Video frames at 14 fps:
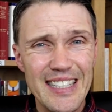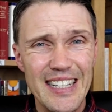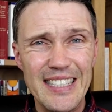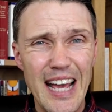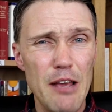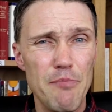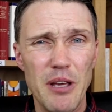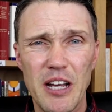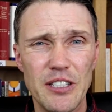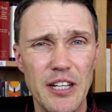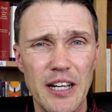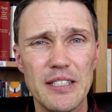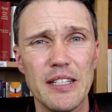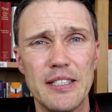to date
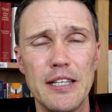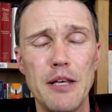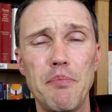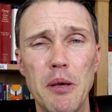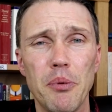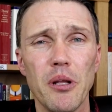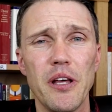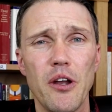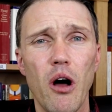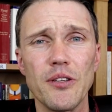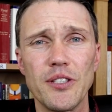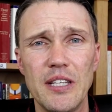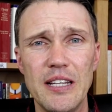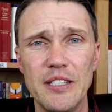because you get to see people in
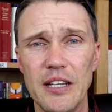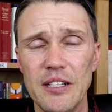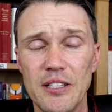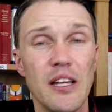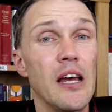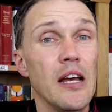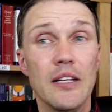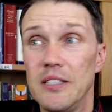all seasons,